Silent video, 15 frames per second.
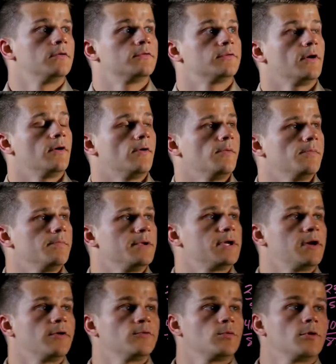So
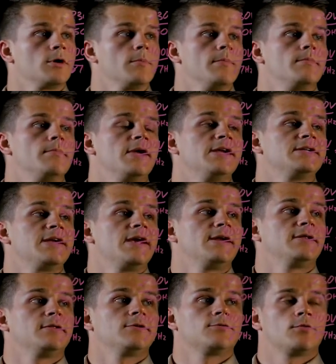because we're
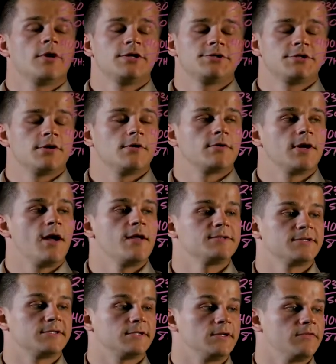maintaining this ratio
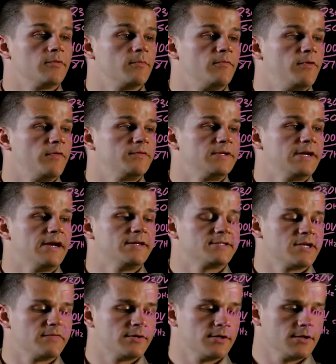constantly from 50 to
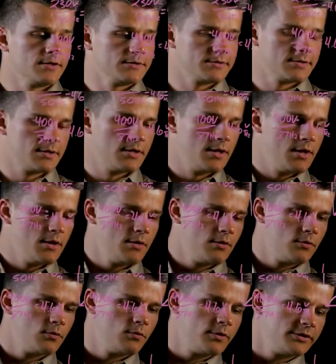87 hertz,
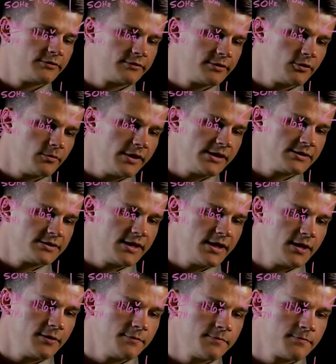we still
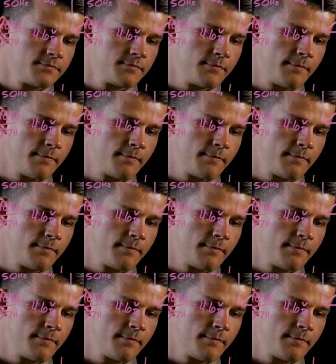maintain